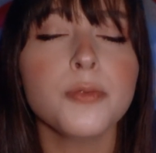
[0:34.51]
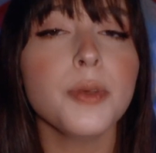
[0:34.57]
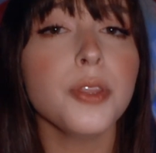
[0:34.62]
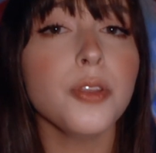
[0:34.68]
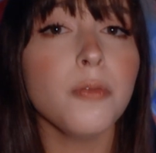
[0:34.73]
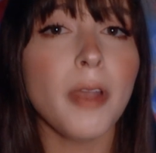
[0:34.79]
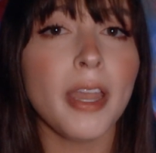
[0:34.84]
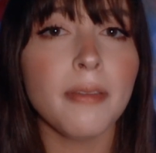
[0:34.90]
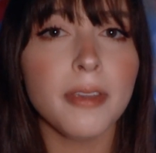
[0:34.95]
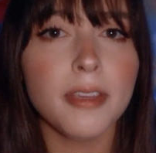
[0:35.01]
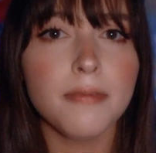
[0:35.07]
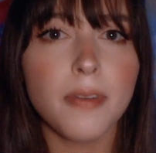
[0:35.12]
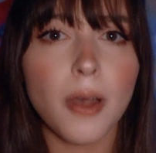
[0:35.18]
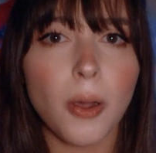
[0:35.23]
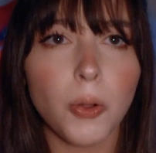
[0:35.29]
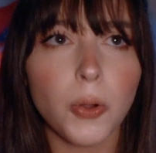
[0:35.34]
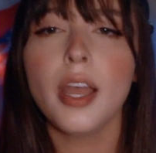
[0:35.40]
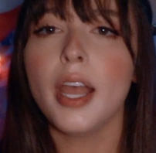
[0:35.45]
with the way we
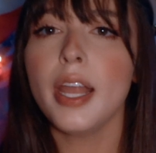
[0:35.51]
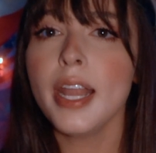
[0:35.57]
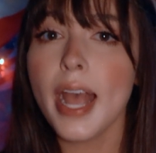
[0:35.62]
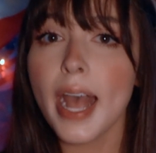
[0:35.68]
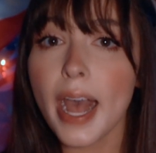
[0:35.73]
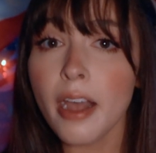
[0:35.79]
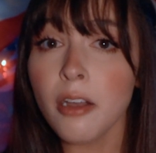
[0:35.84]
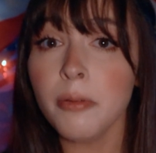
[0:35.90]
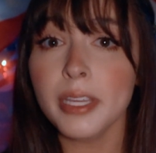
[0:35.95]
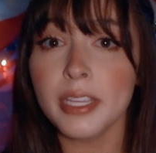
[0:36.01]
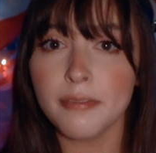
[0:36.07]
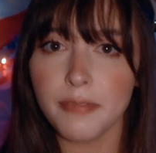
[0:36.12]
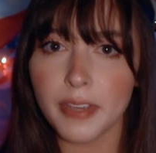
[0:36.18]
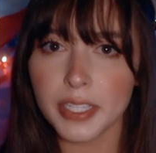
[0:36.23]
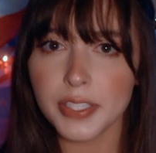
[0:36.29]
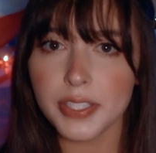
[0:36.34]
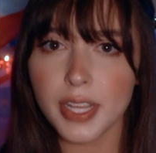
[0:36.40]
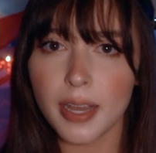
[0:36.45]
vote and how we can
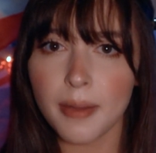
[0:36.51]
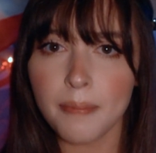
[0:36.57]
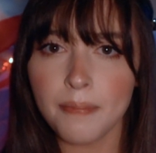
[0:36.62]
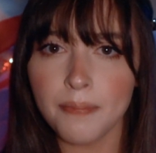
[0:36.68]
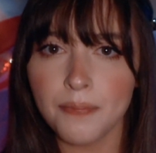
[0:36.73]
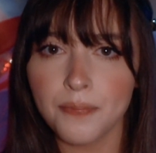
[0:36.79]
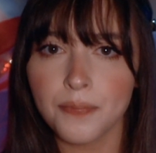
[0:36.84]
fix them: